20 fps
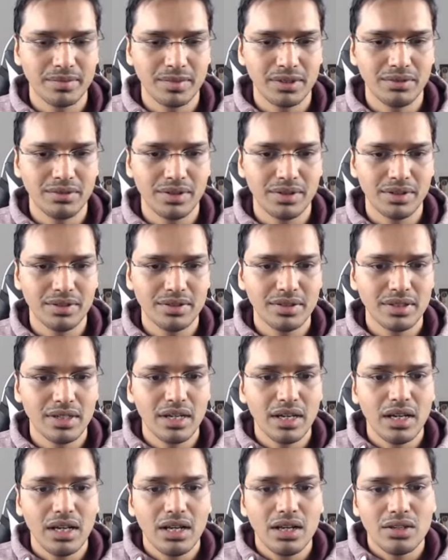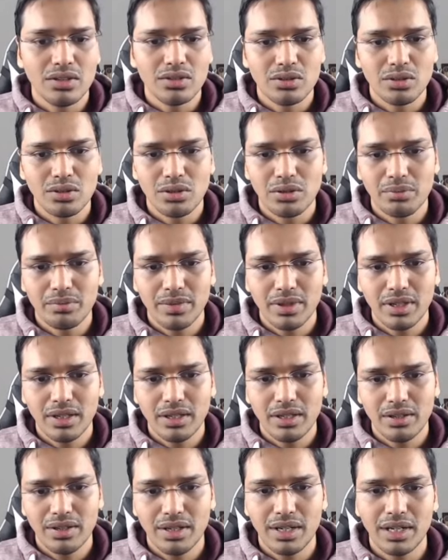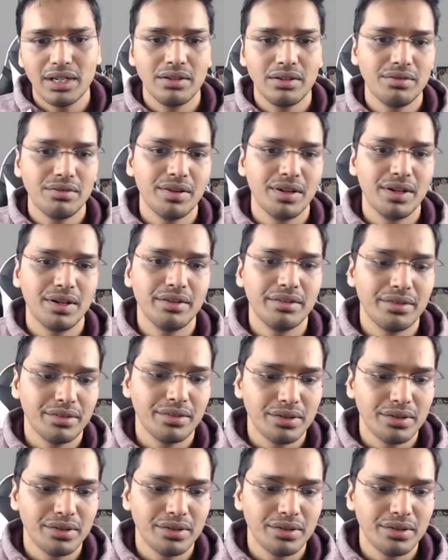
defense. So here knight e5,